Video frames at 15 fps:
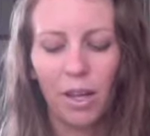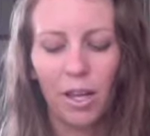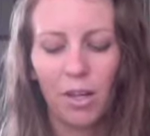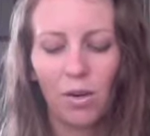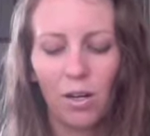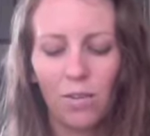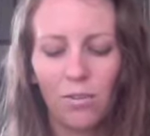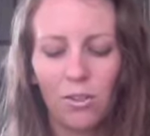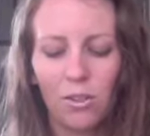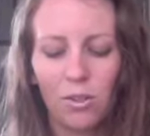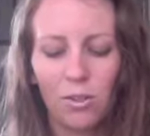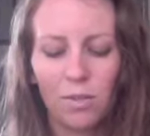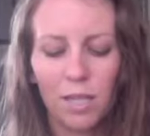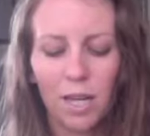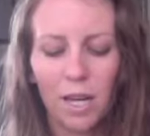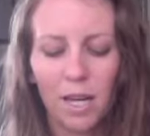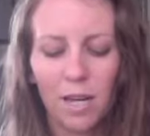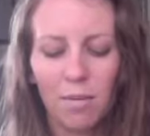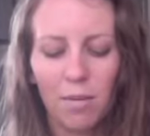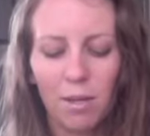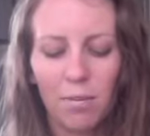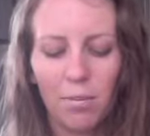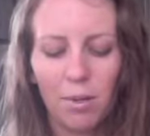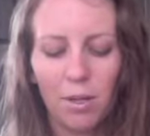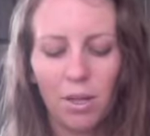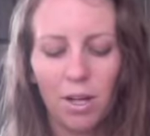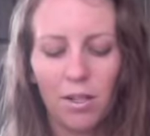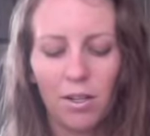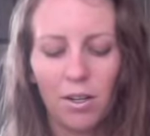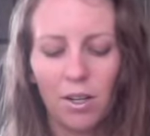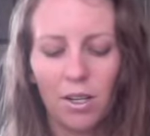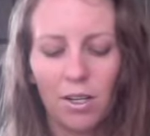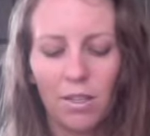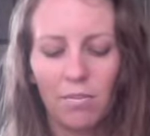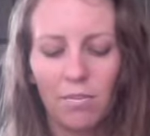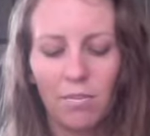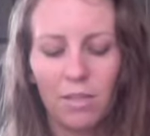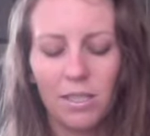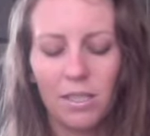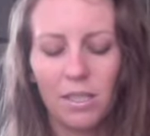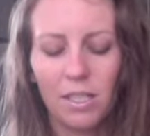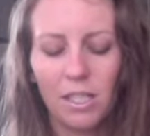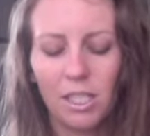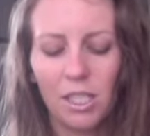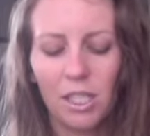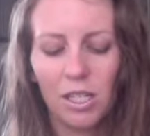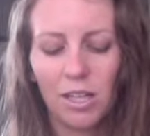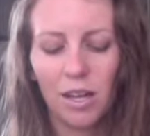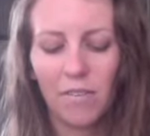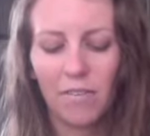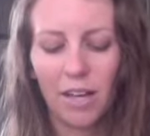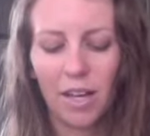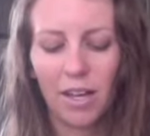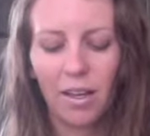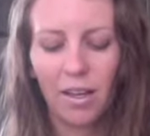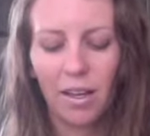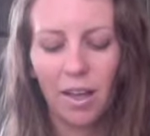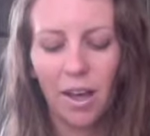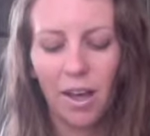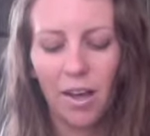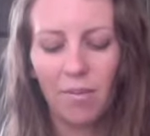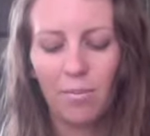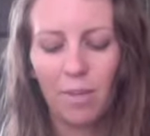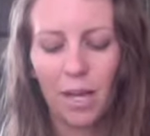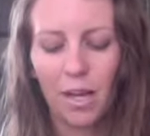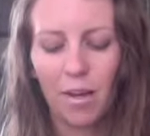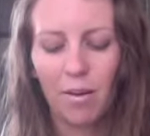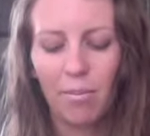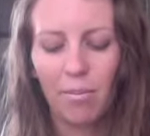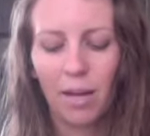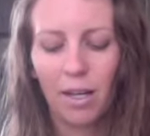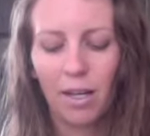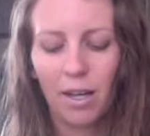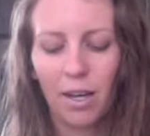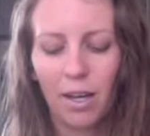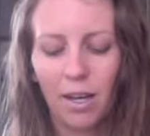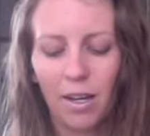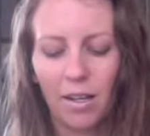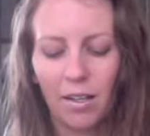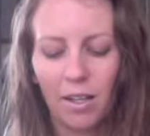Yoav's troops came and put under him siege in Aval of Beit Ma'akah.